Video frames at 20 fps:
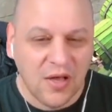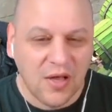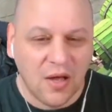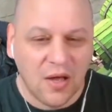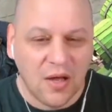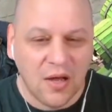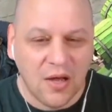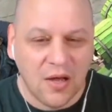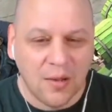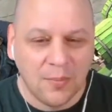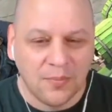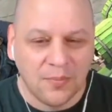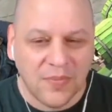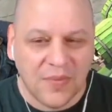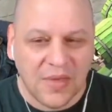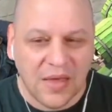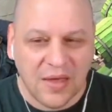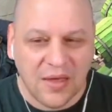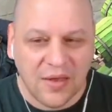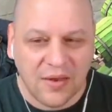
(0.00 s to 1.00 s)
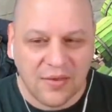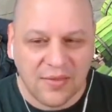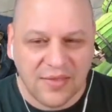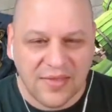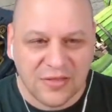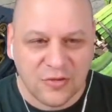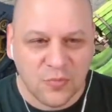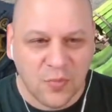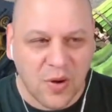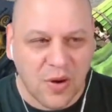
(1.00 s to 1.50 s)
And
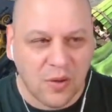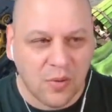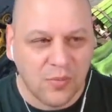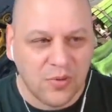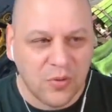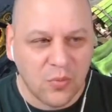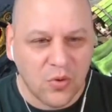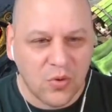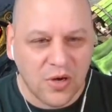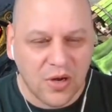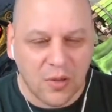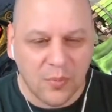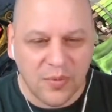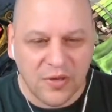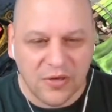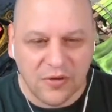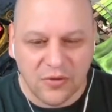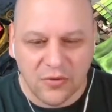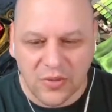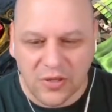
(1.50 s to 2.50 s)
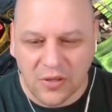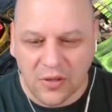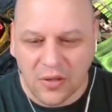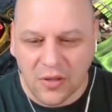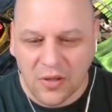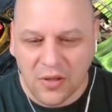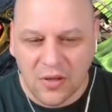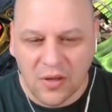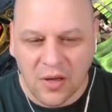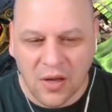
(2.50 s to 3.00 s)
that's probably what I'll be doing
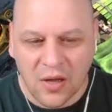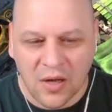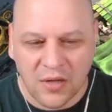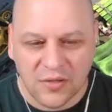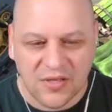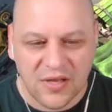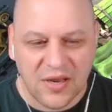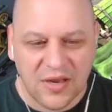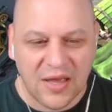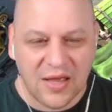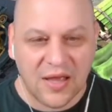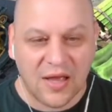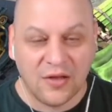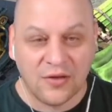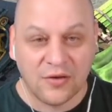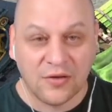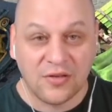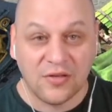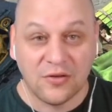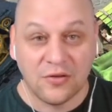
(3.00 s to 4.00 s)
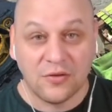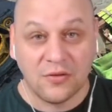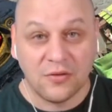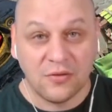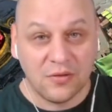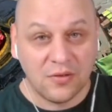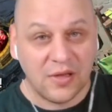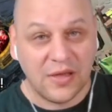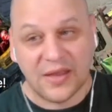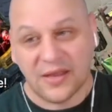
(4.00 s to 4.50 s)
today until
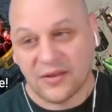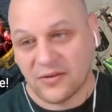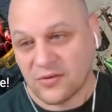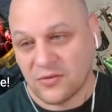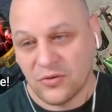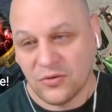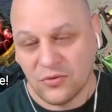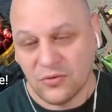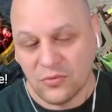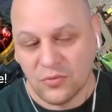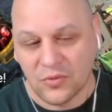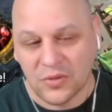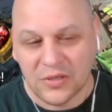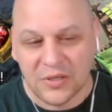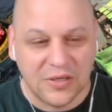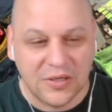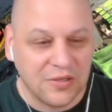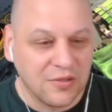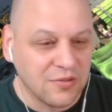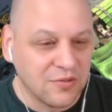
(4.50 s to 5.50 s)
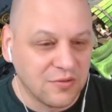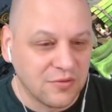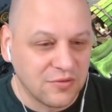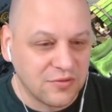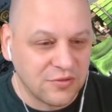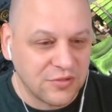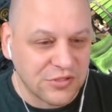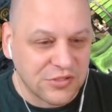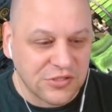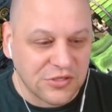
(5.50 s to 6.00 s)
I get to
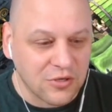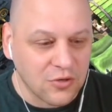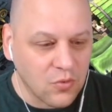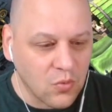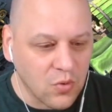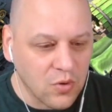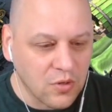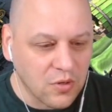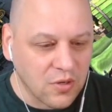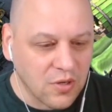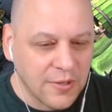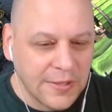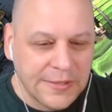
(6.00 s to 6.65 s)
start work.